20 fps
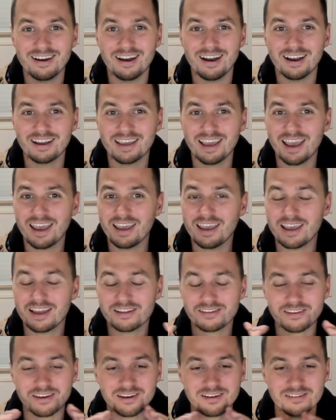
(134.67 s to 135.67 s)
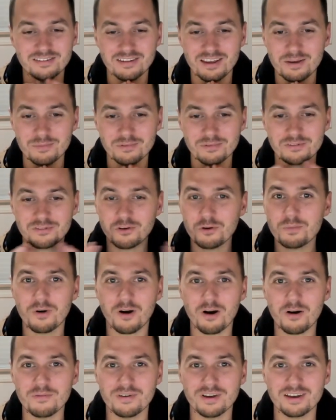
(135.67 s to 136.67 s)
Okay, it's going to seem super
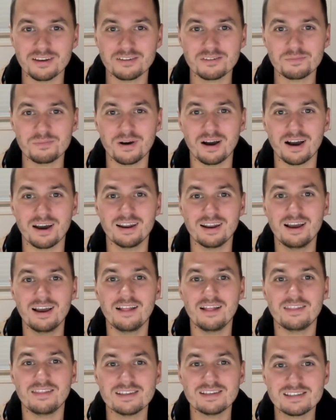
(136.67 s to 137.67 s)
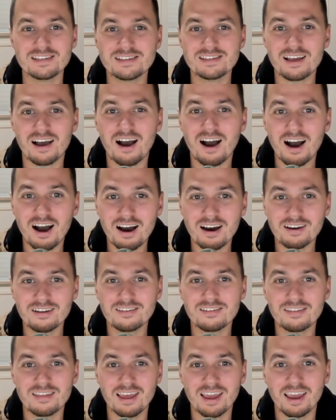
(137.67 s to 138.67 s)
obvious, but this is the
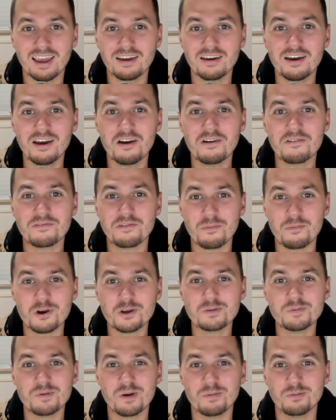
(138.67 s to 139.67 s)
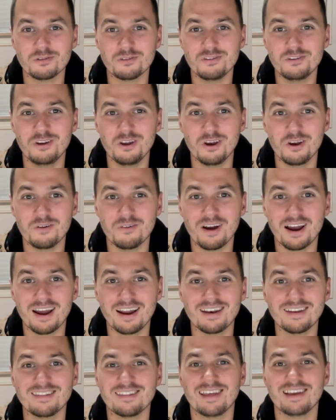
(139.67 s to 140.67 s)
hardest thing for most people to do,
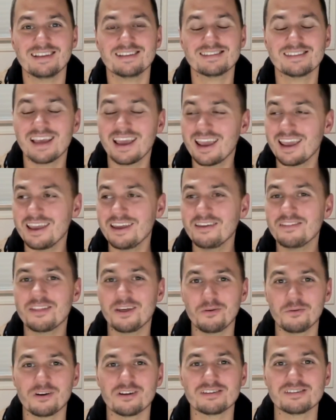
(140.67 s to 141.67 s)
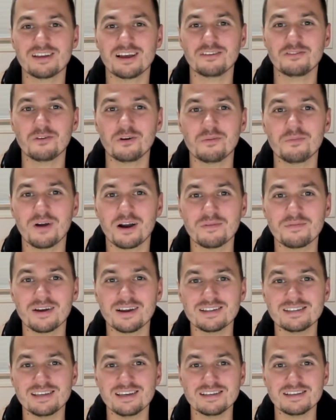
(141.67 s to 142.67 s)
right? They say they want to start doing bug
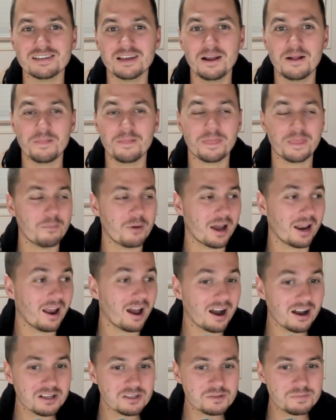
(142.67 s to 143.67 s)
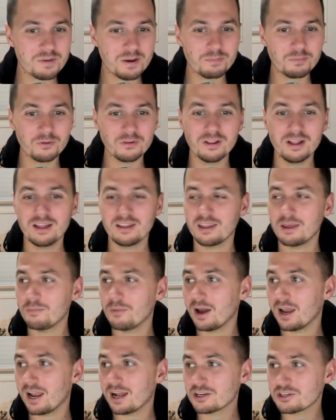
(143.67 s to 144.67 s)
bounties. They might ask people, they
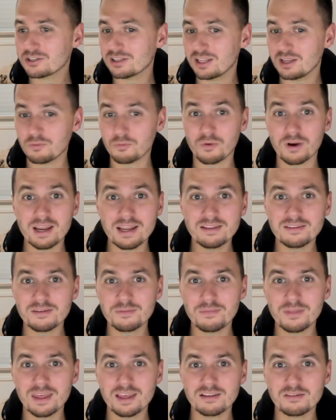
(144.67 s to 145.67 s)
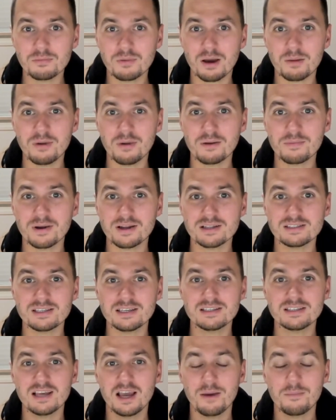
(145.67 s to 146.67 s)
might actually read some things about bug
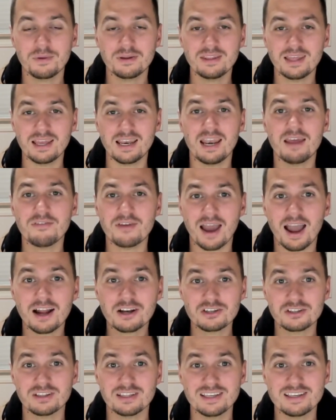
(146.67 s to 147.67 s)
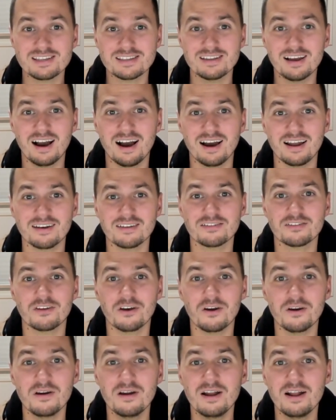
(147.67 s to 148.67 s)
bounties, but they never actually start.
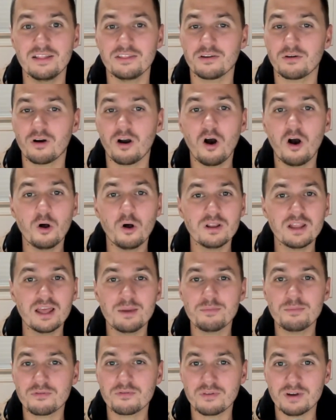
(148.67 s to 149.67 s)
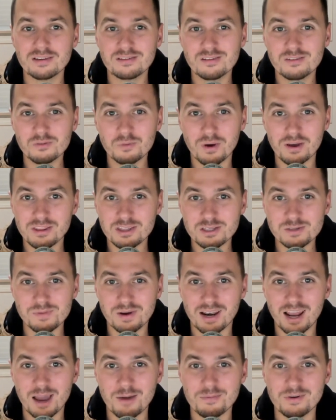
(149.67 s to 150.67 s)
So there are a whole heap of reasons why this
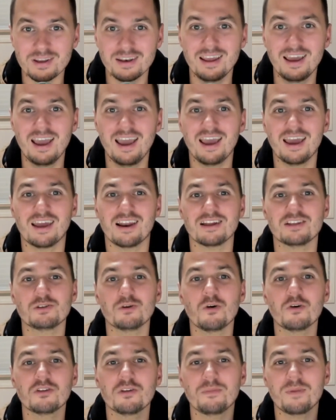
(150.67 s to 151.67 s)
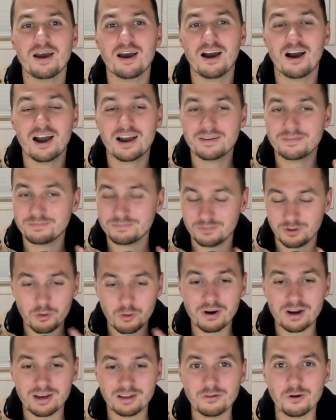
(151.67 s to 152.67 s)
might happen, and I talked about I've
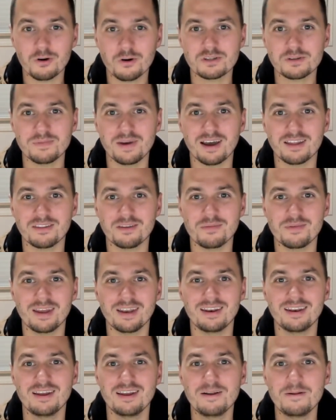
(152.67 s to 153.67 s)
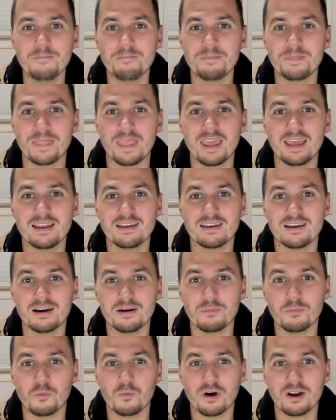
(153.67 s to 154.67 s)
already talked about them in in
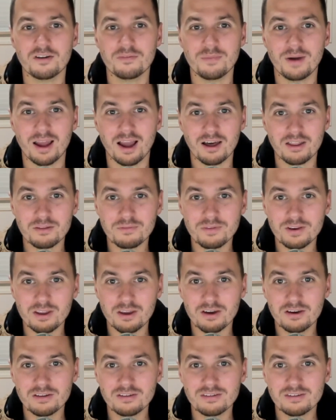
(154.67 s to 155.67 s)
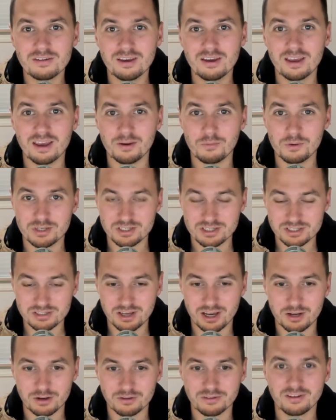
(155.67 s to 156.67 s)
um, one of my other videos, which is
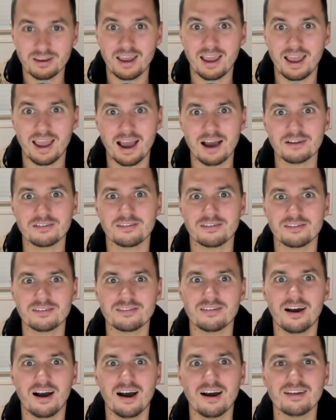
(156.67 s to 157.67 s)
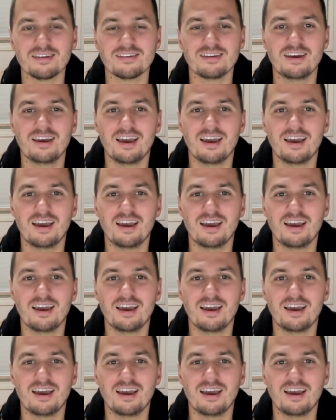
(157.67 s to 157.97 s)
titled "How to Start."